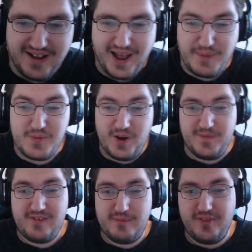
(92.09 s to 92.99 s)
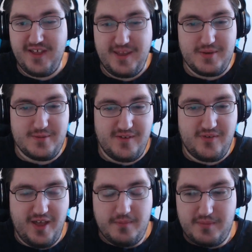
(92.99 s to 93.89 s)
I'm nervous with Blake. I'm nervous
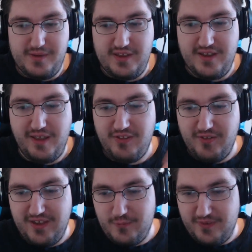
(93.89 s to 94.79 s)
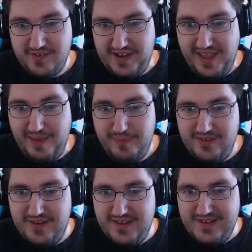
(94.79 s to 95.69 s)
with everybody. It's like, what's gonna
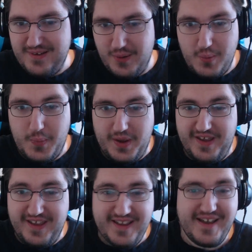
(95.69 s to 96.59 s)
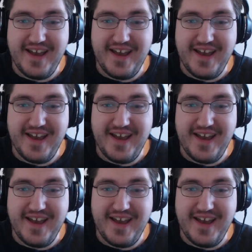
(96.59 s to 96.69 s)
happen? Oh boy.